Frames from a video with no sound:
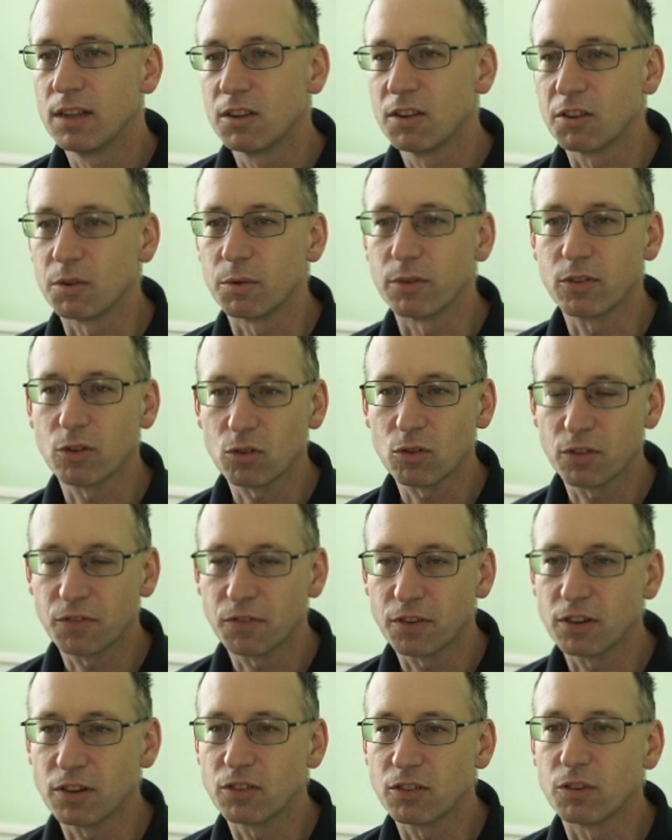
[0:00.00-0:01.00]
So we've got a
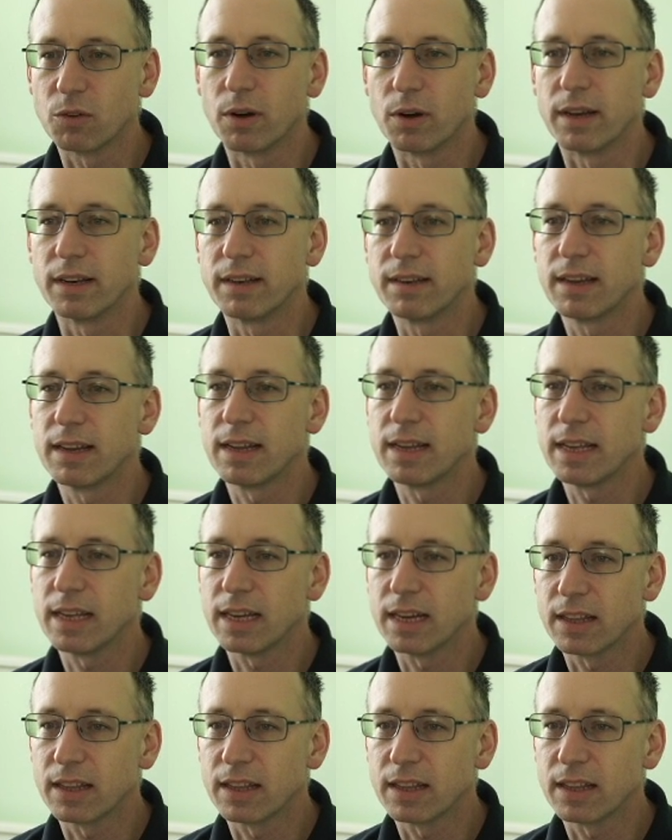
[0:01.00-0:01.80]
photo ID